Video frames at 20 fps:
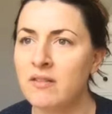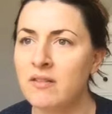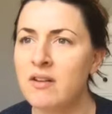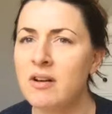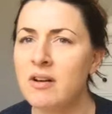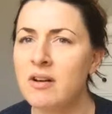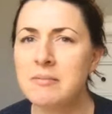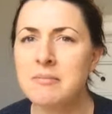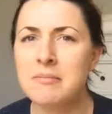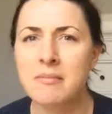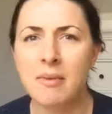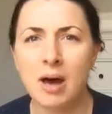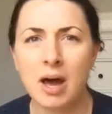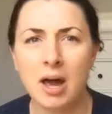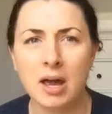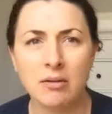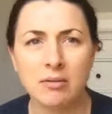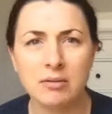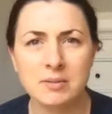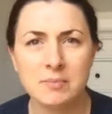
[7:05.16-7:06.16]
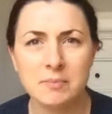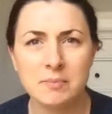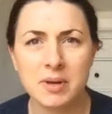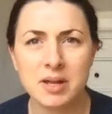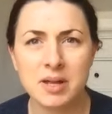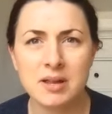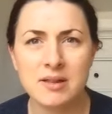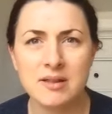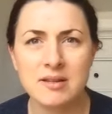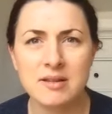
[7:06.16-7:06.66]
very mild
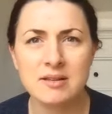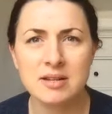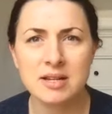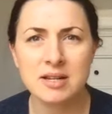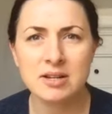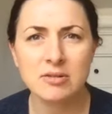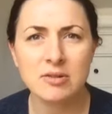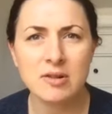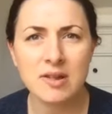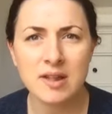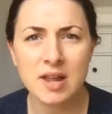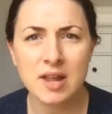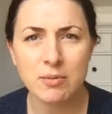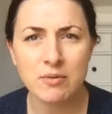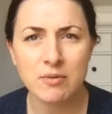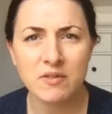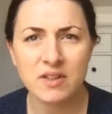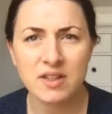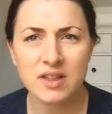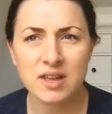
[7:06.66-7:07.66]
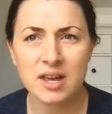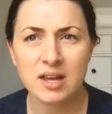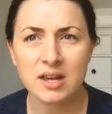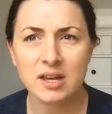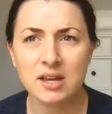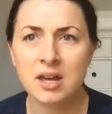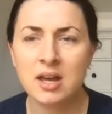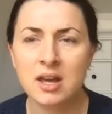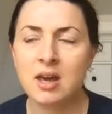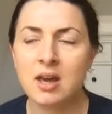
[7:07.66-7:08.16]
pins and needles type of a
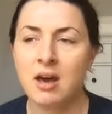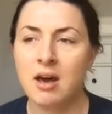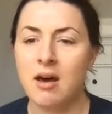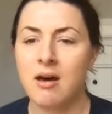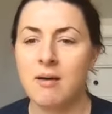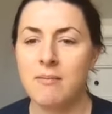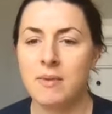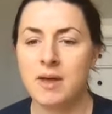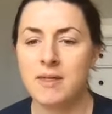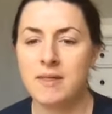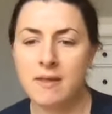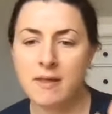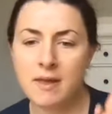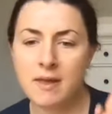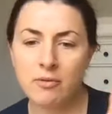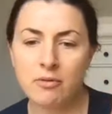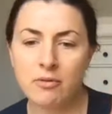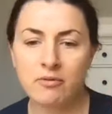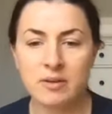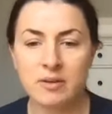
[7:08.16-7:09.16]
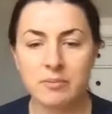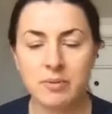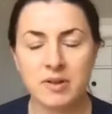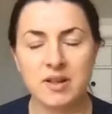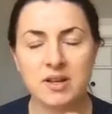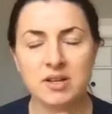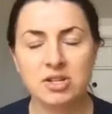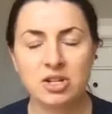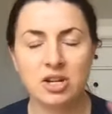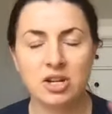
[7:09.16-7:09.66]
thing. And then they were
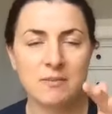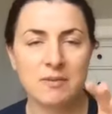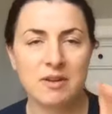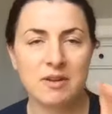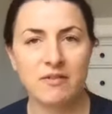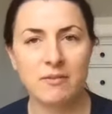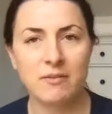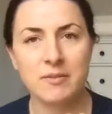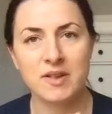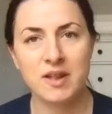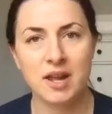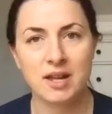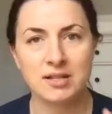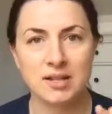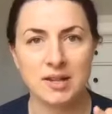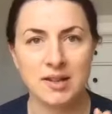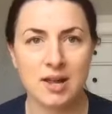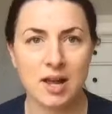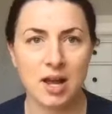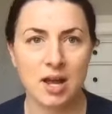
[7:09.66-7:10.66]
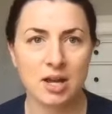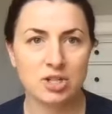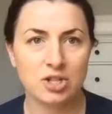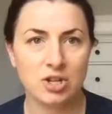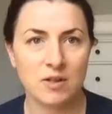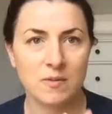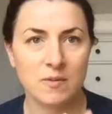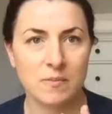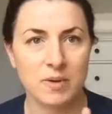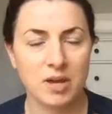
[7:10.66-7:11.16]
repositioning me from side to side
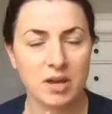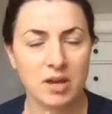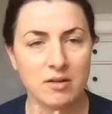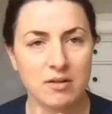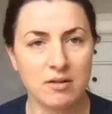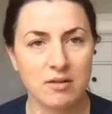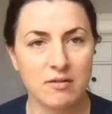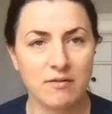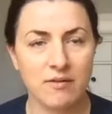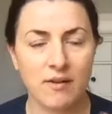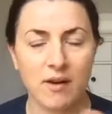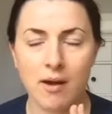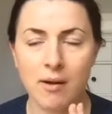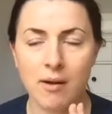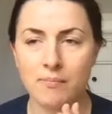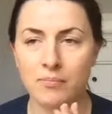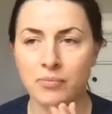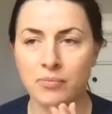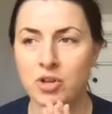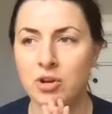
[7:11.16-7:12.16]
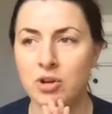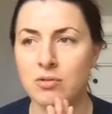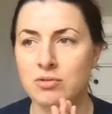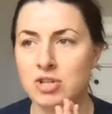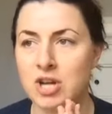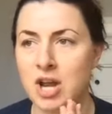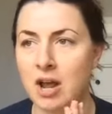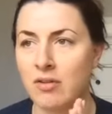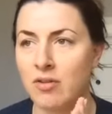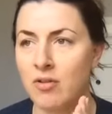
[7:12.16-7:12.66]
just because of, you know,
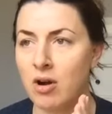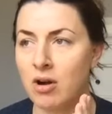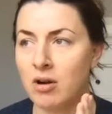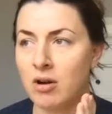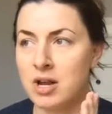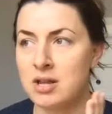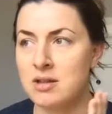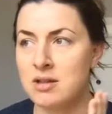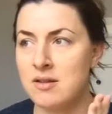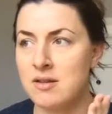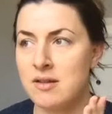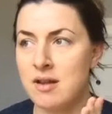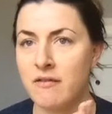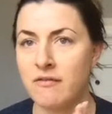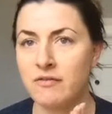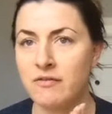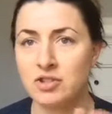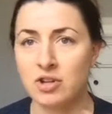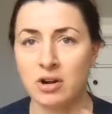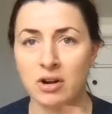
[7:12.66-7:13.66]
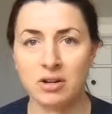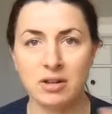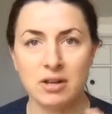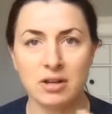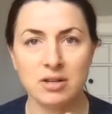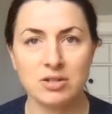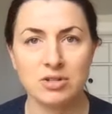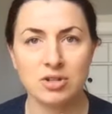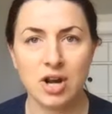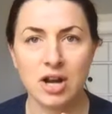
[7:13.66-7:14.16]
Jack's heart rate and stuff during the
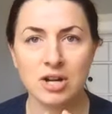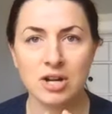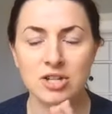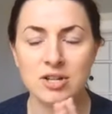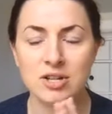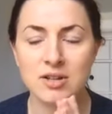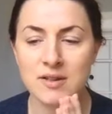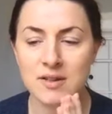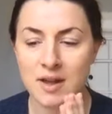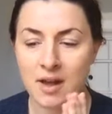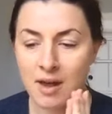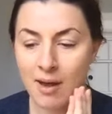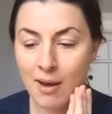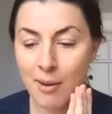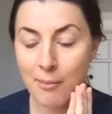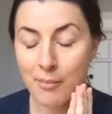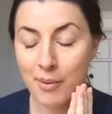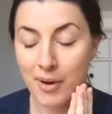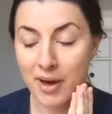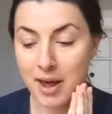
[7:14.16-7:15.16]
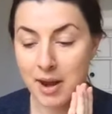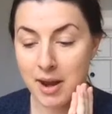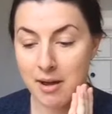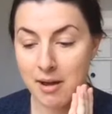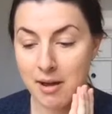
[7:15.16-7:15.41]
contractions. But